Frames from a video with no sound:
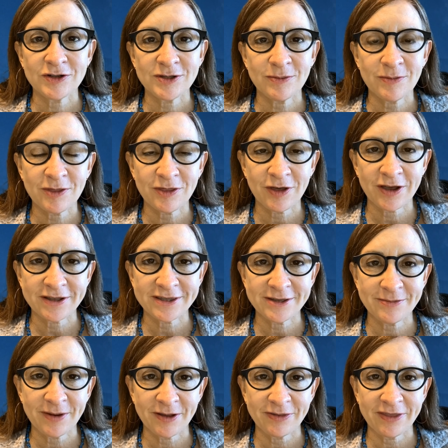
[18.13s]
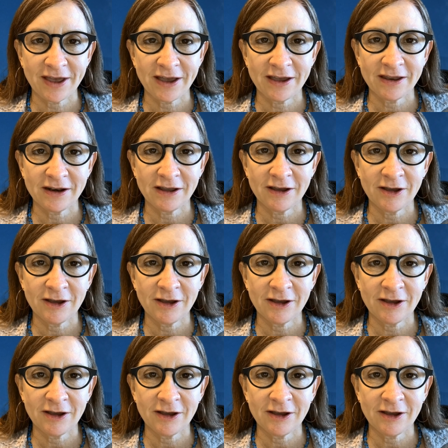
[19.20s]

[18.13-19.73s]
some thoughts about that.